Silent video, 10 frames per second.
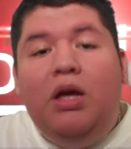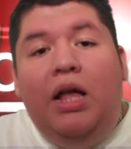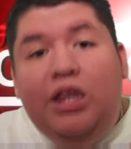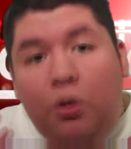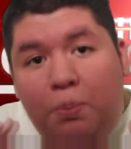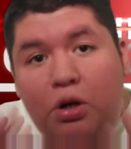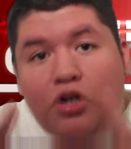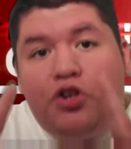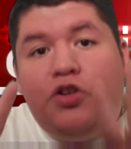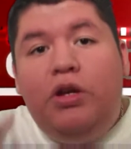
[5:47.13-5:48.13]
a little
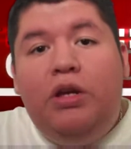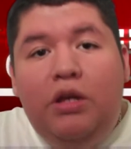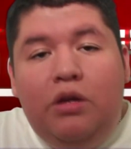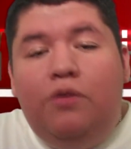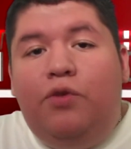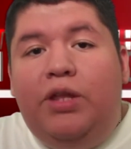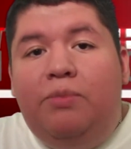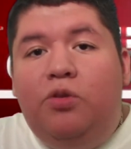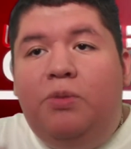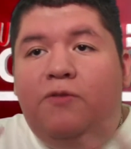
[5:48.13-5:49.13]
push for
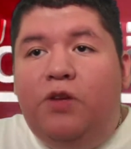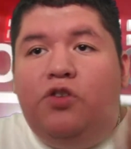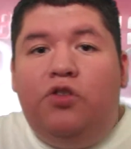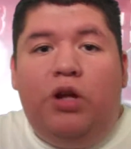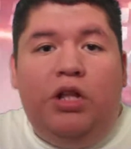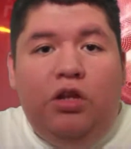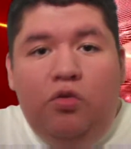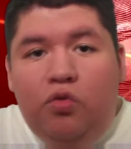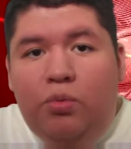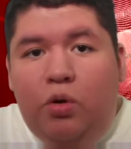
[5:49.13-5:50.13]
them to be featured on the
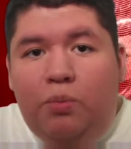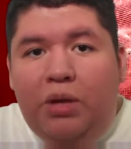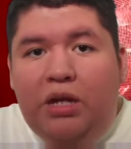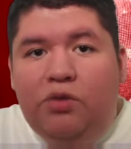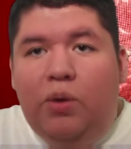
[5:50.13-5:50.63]
YouTube homepage.